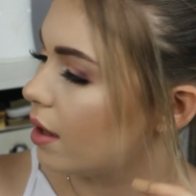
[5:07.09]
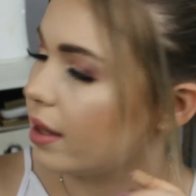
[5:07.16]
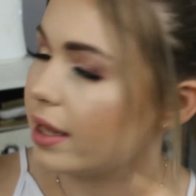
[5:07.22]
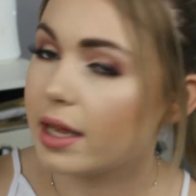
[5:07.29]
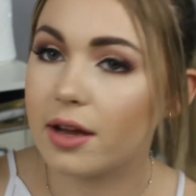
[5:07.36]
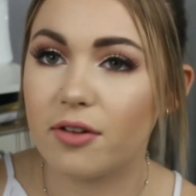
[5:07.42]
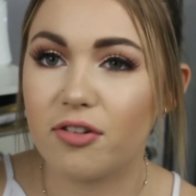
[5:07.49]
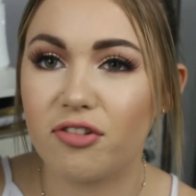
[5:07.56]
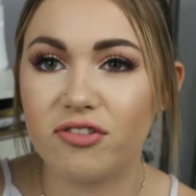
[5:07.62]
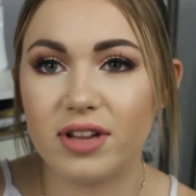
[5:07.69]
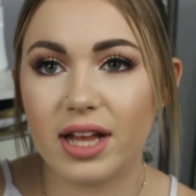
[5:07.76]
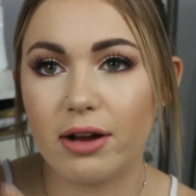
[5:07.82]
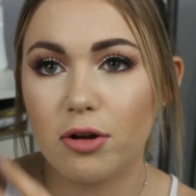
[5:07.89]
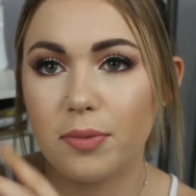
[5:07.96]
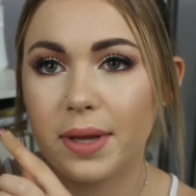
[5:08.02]
like
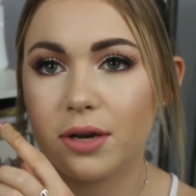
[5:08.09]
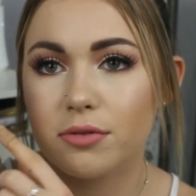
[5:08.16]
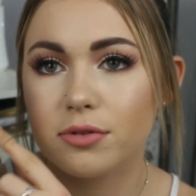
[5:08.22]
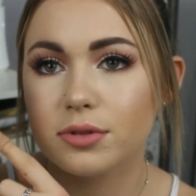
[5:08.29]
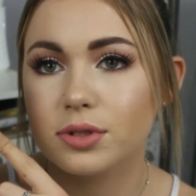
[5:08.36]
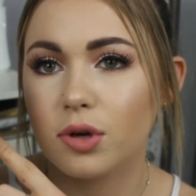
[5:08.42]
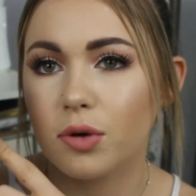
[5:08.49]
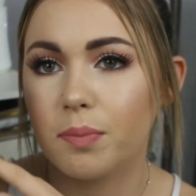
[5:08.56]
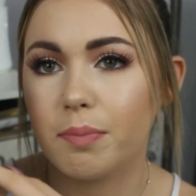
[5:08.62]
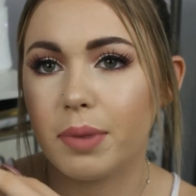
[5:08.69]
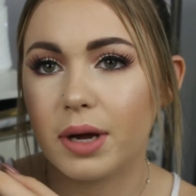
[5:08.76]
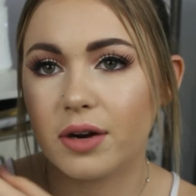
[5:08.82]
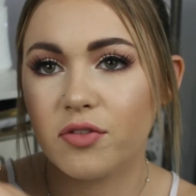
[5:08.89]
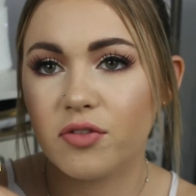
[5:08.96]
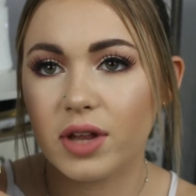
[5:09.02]
flower petals or
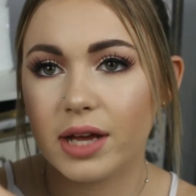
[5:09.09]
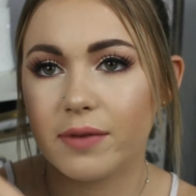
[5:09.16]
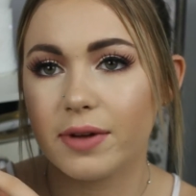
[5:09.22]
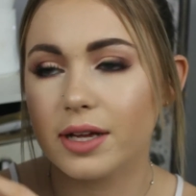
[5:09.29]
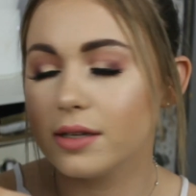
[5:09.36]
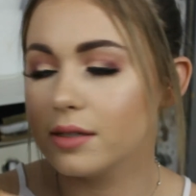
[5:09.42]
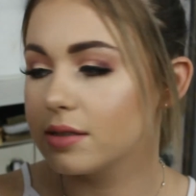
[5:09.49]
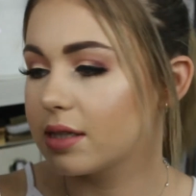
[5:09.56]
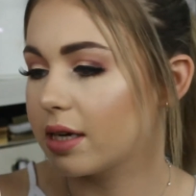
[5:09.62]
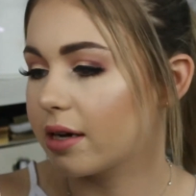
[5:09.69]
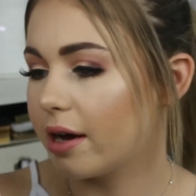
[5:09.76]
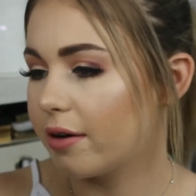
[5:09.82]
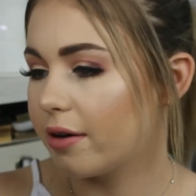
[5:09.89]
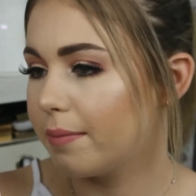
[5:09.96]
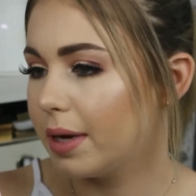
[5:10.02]
butterfly wings. It
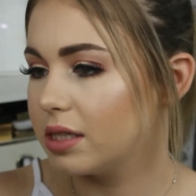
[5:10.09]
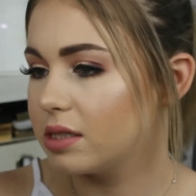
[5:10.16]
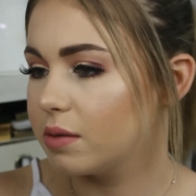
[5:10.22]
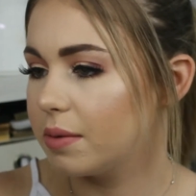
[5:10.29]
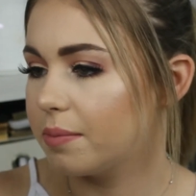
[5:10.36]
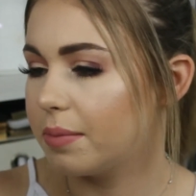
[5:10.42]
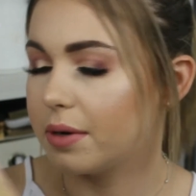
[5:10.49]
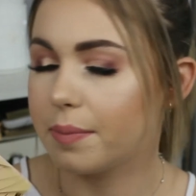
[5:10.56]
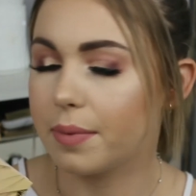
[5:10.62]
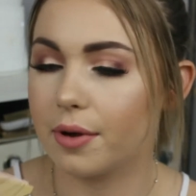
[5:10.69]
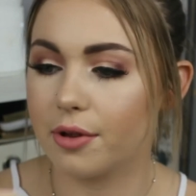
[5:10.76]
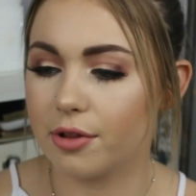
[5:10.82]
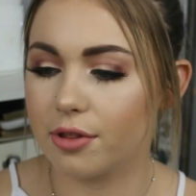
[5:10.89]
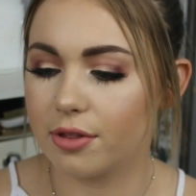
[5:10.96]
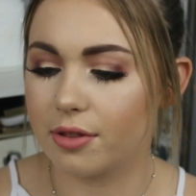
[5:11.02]
kind of reminds me a bit of
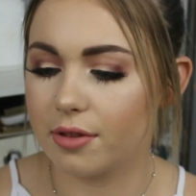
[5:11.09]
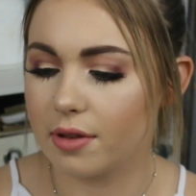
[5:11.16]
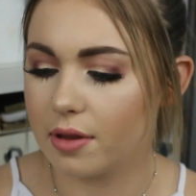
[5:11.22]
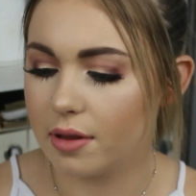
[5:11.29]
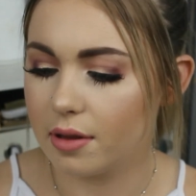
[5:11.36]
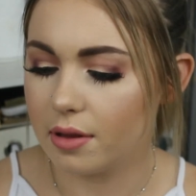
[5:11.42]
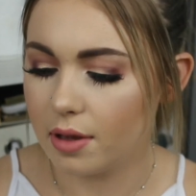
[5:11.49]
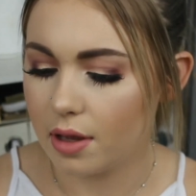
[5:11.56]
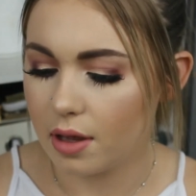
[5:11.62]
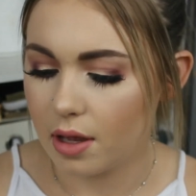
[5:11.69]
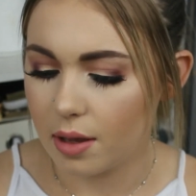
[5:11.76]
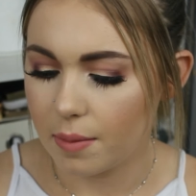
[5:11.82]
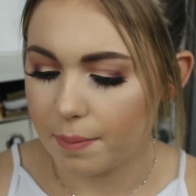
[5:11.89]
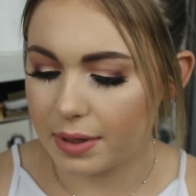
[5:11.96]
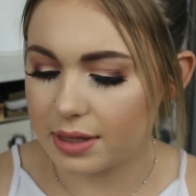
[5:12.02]
both.
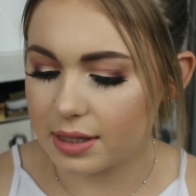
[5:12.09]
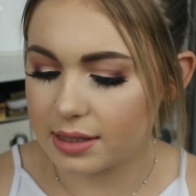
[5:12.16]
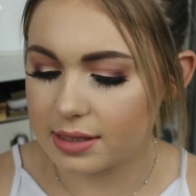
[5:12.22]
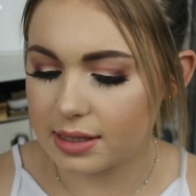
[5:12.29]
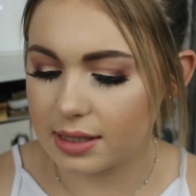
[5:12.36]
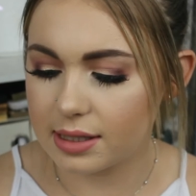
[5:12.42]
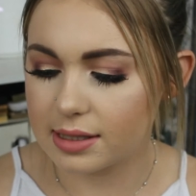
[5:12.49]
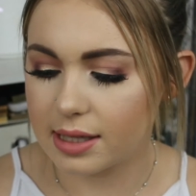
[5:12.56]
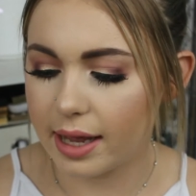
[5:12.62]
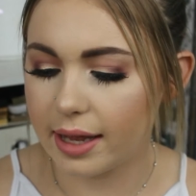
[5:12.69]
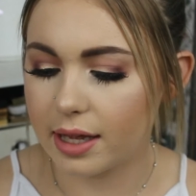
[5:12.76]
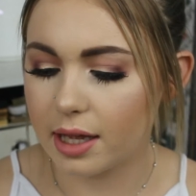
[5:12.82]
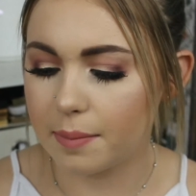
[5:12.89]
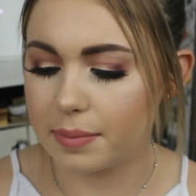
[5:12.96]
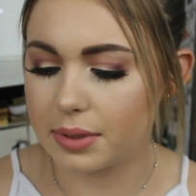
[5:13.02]
But this is
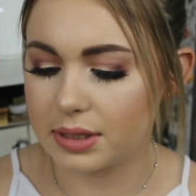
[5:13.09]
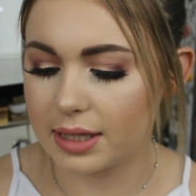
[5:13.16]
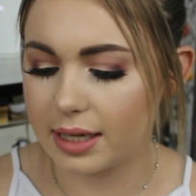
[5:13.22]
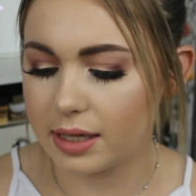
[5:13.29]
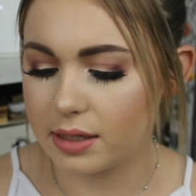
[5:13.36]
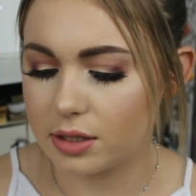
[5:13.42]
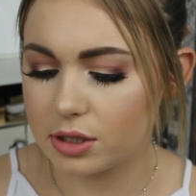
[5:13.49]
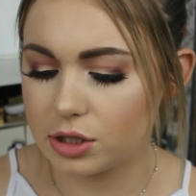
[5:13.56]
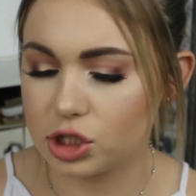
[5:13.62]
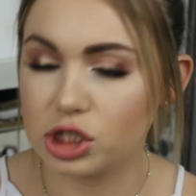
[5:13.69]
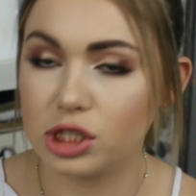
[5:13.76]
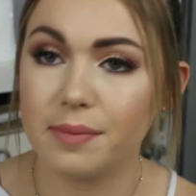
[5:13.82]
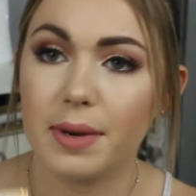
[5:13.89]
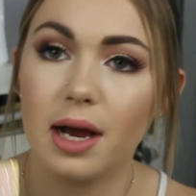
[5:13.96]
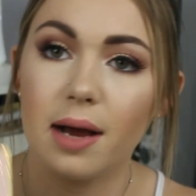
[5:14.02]
a complete
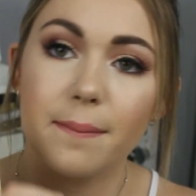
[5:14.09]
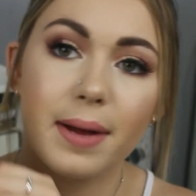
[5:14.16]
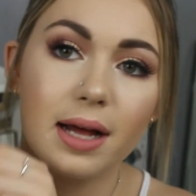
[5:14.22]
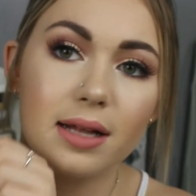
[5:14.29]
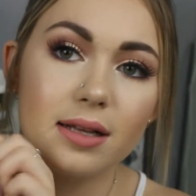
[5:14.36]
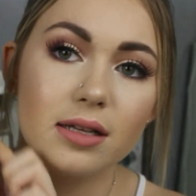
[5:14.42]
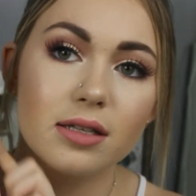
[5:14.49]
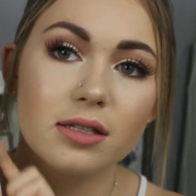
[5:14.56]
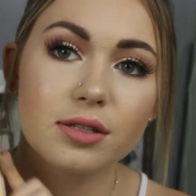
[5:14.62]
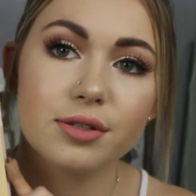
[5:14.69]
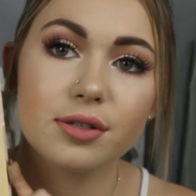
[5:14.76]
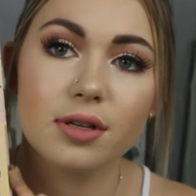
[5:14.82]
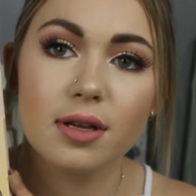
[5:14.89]
shimmer palette.